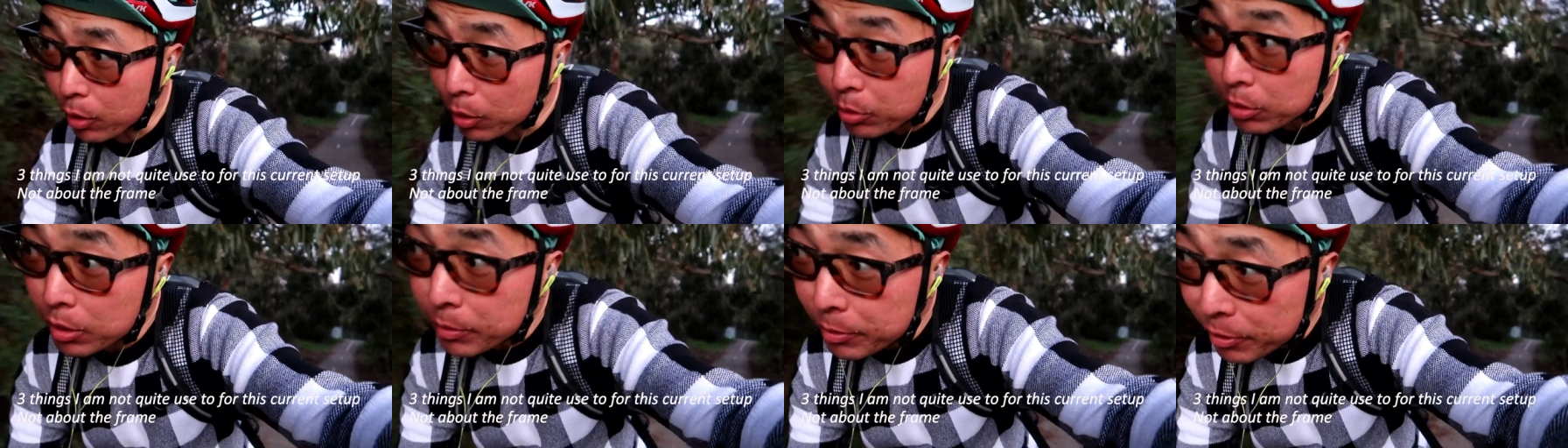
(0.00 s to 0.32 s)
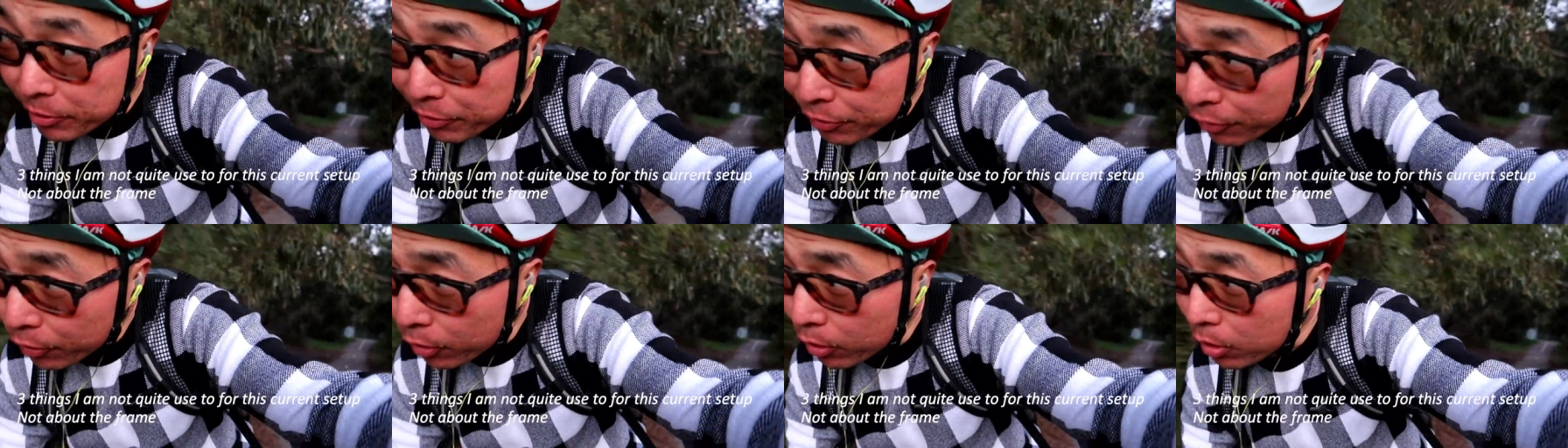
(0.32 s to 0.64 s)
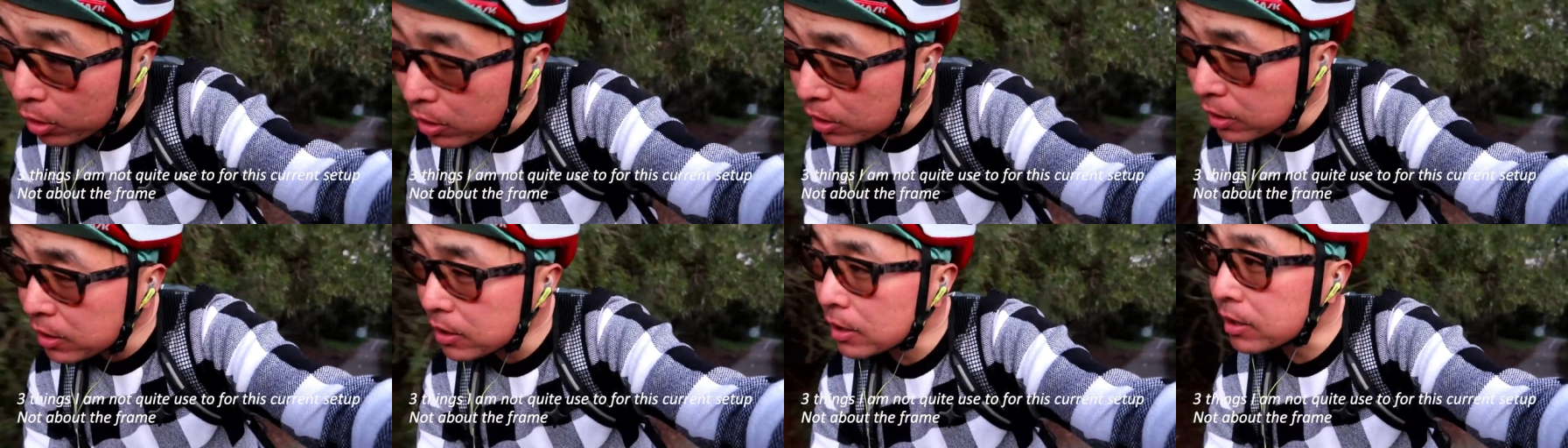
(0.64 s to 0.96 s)
owned it
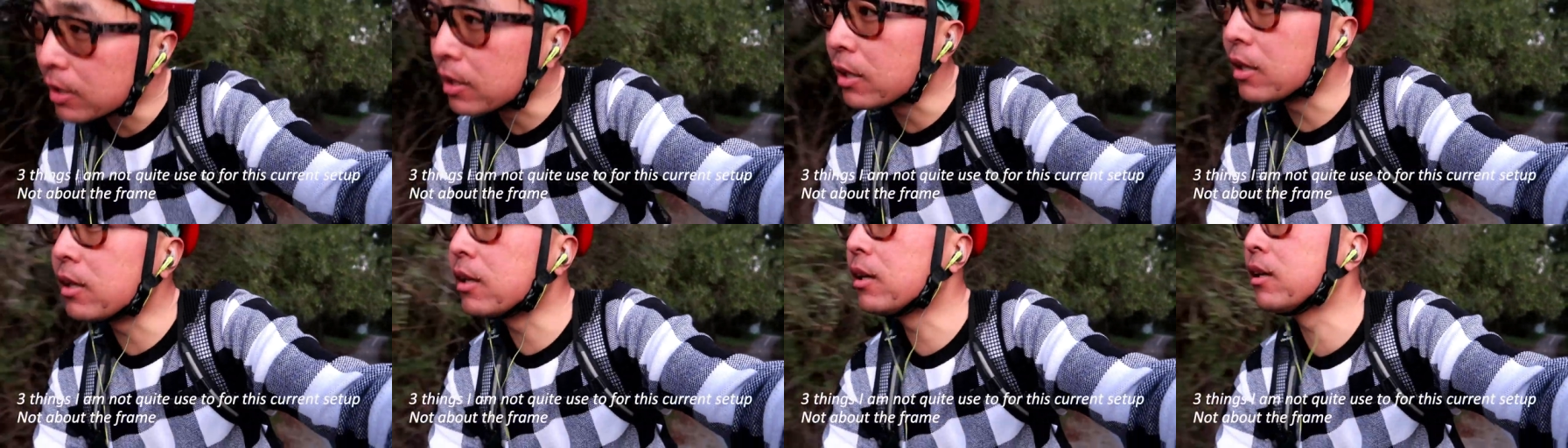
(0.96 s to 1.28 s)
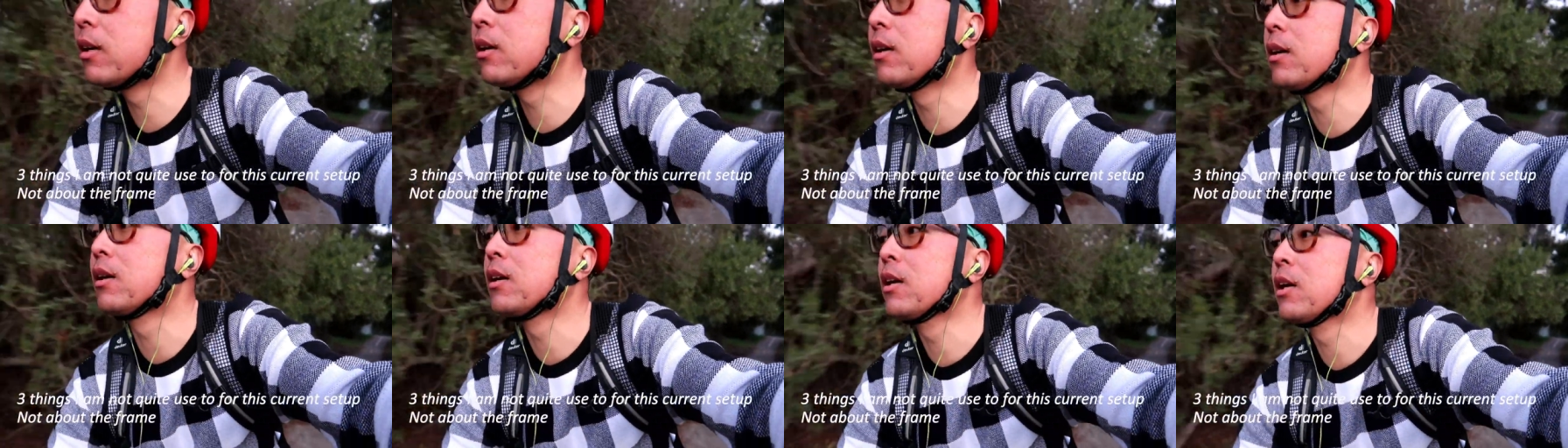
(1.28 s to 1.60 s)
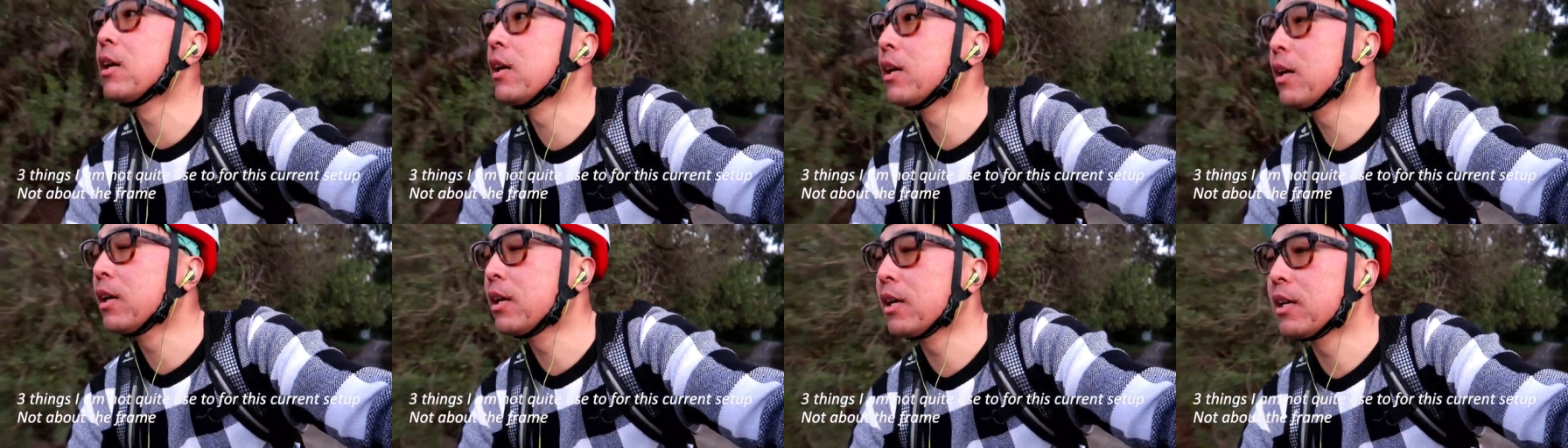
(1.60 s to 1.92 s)
before
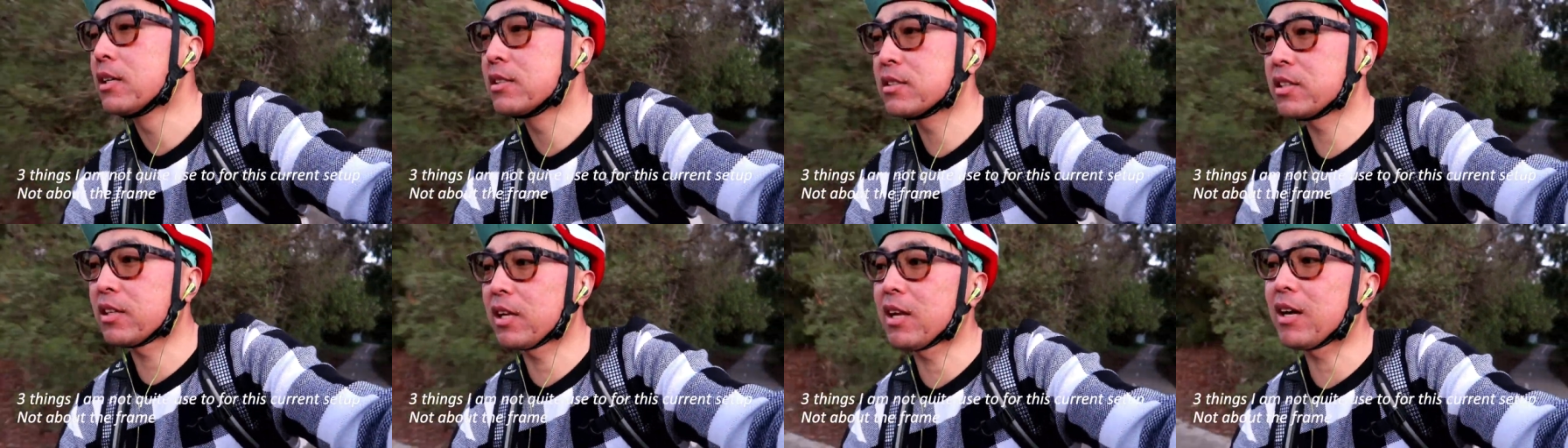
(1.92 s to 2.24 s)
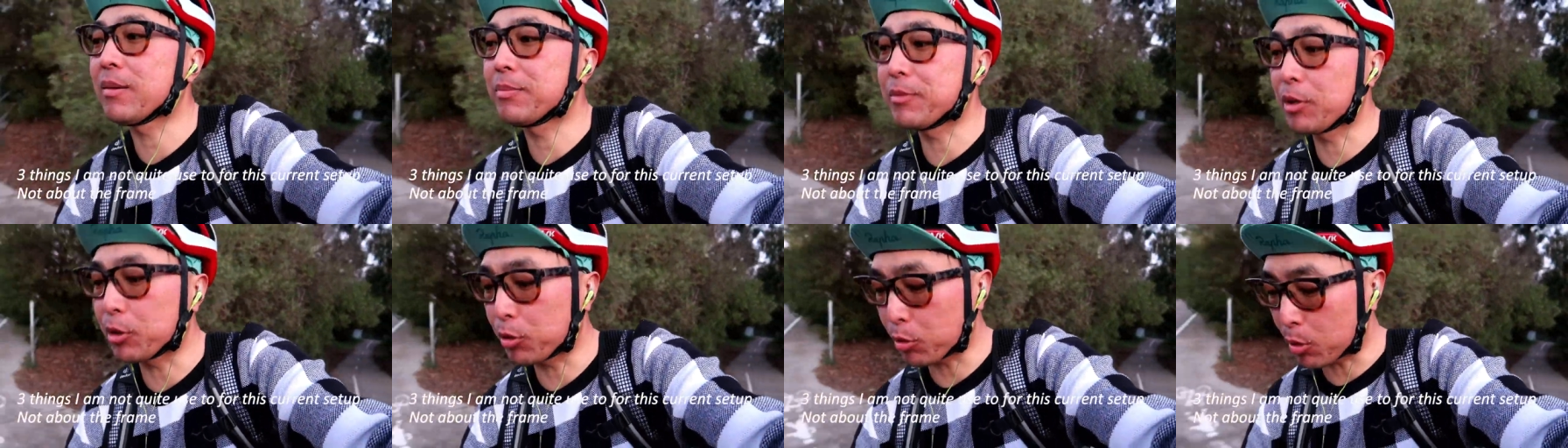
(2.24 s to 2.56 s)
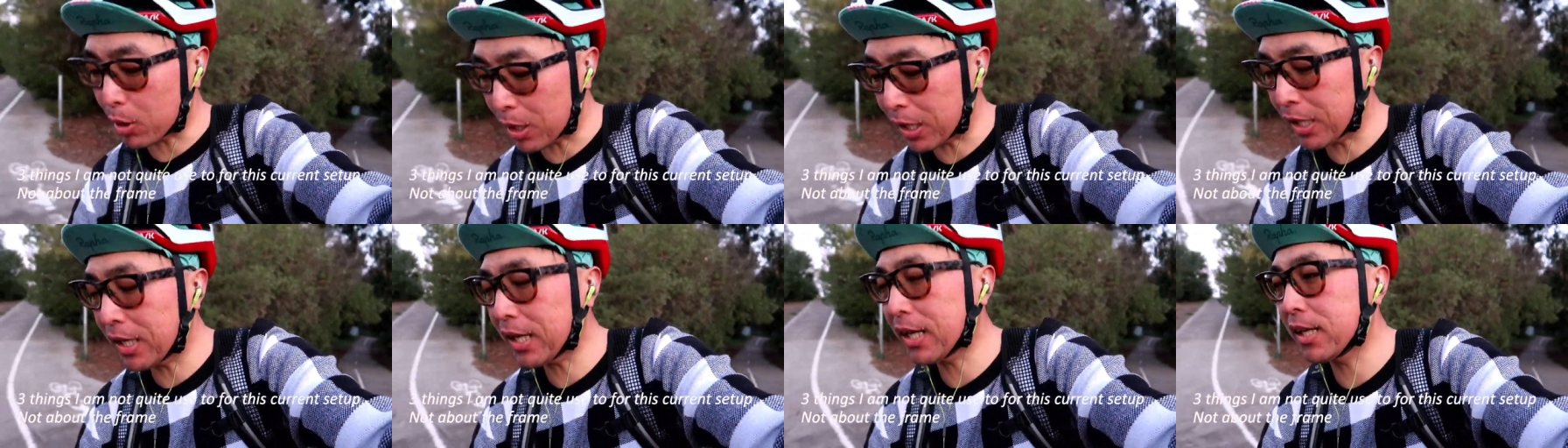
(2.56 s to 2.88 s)
set up the
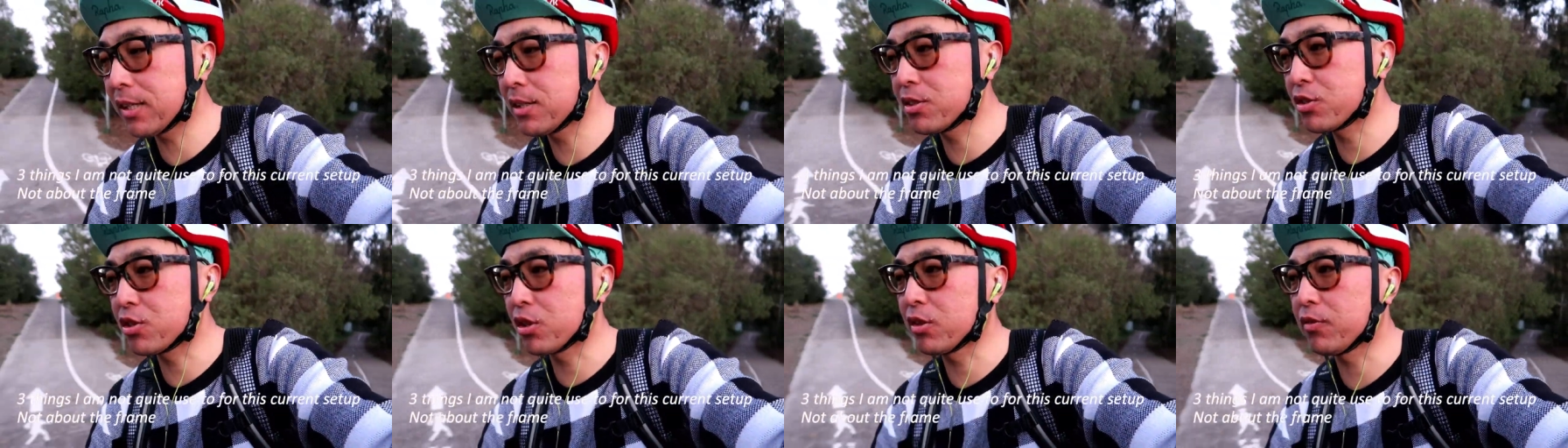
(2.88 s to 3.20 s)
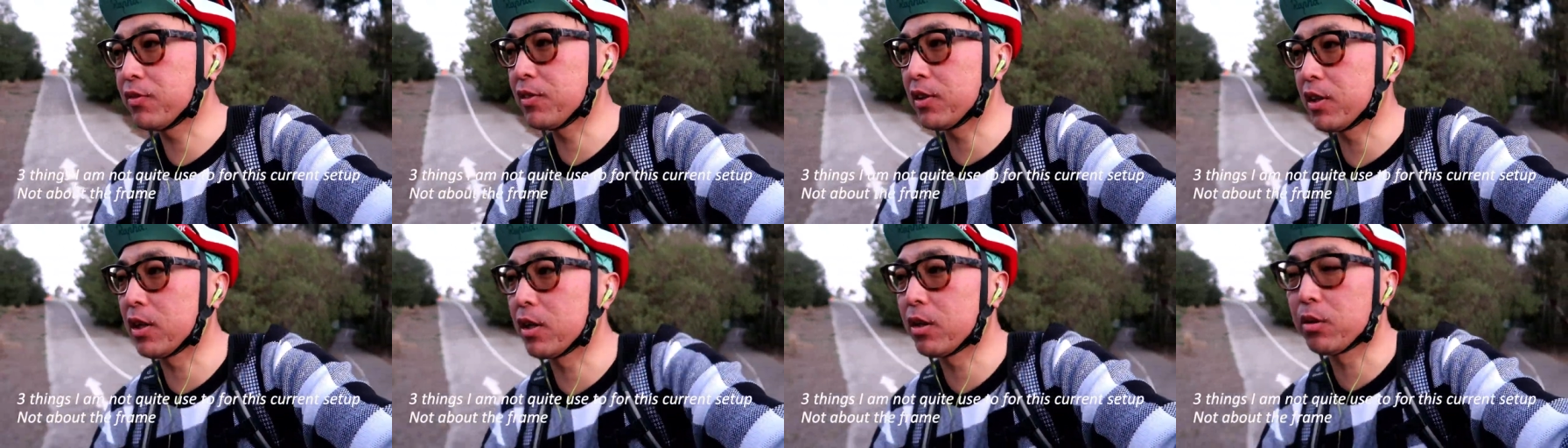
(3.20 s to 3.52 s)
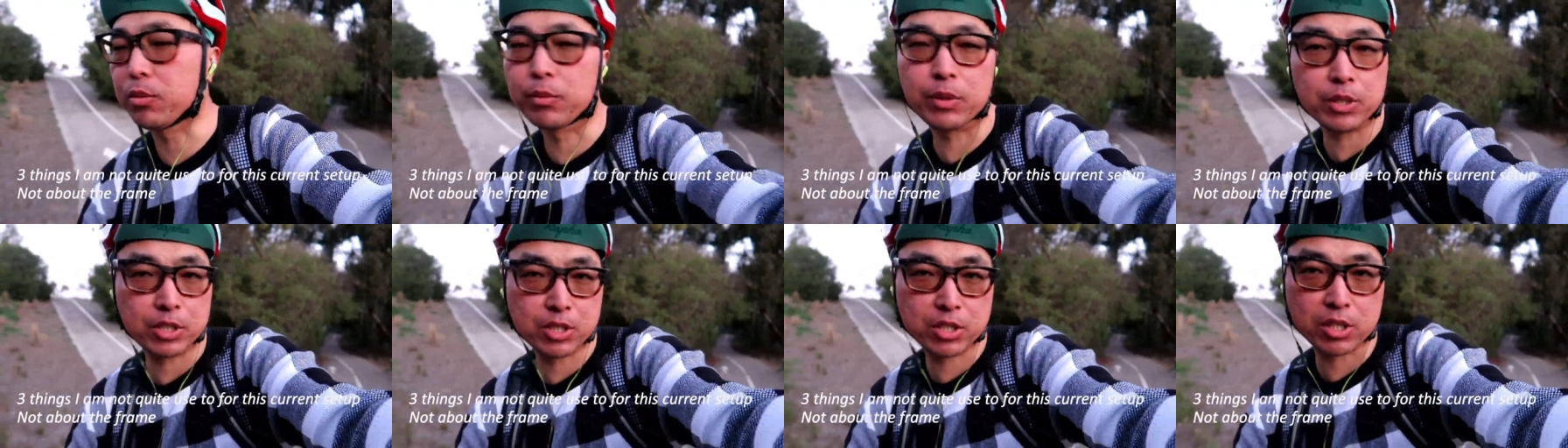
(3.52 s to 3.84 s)
right hand shifter
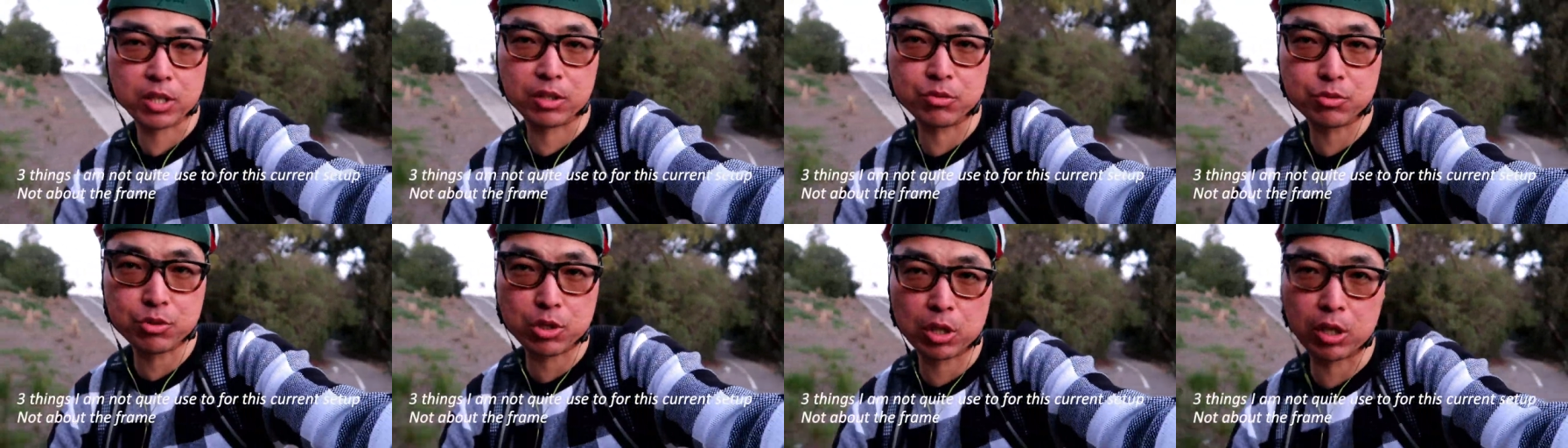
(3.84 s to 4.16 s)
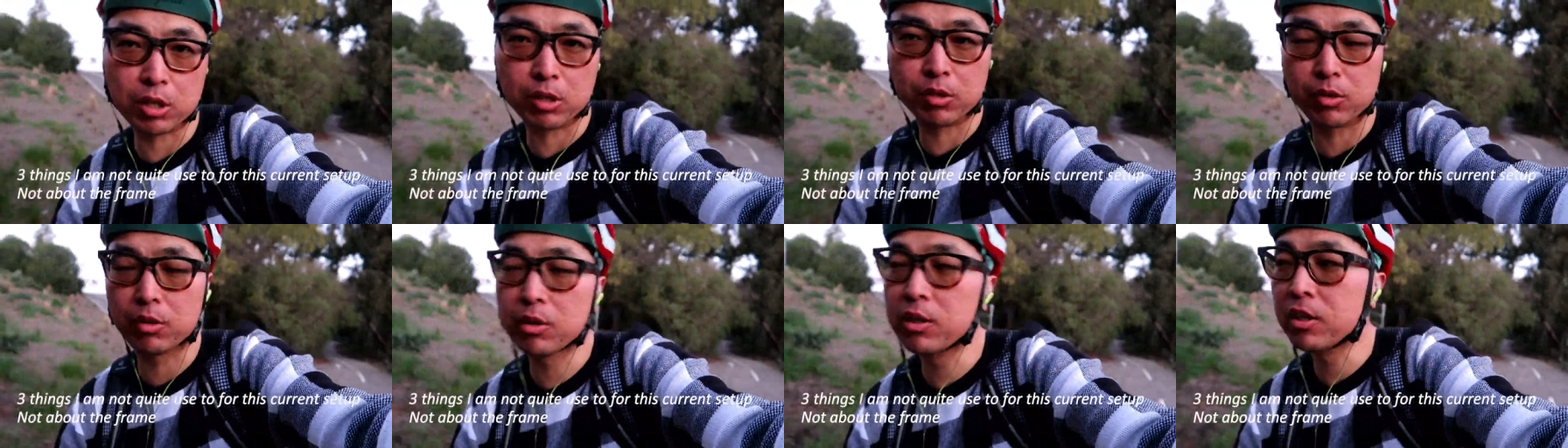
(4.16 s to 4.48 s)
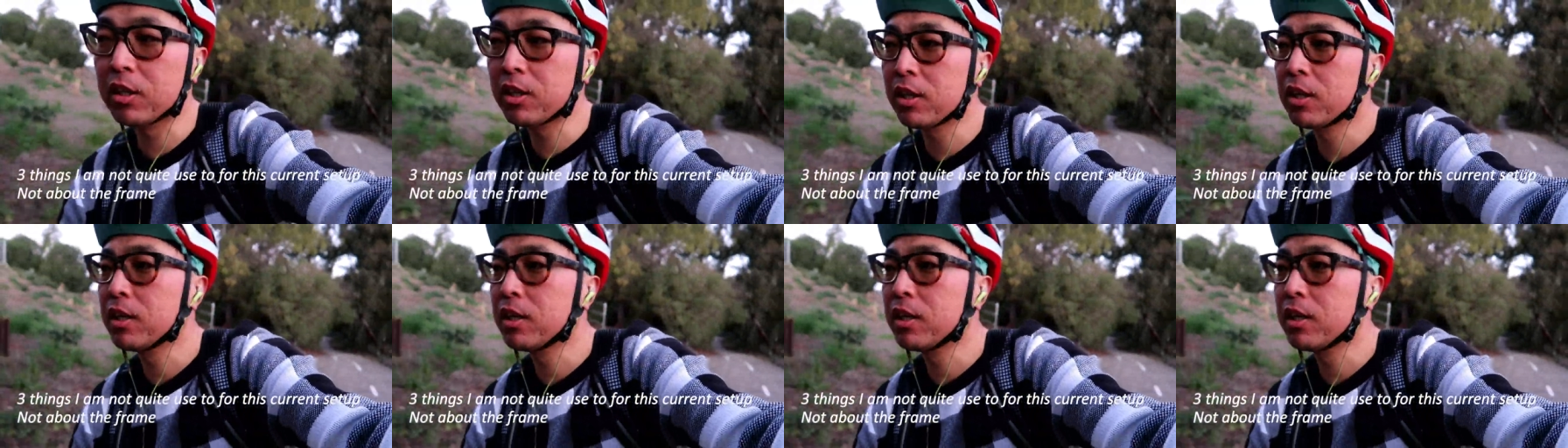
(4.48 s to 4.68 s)
which controls